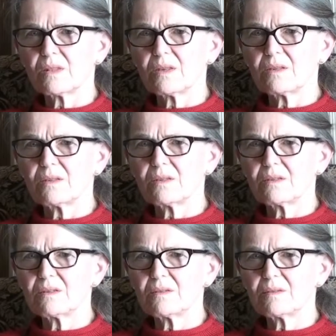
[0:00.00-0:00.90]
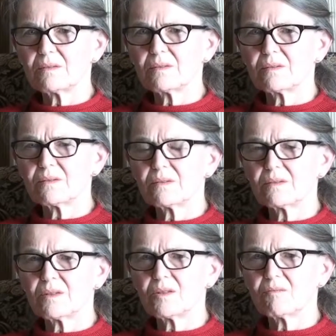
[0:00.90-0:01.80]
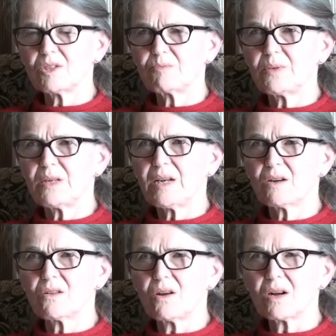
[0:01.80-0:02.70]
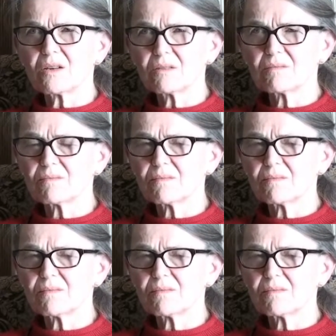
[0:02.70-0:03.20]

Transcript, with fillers: that uh, that there must be an airlock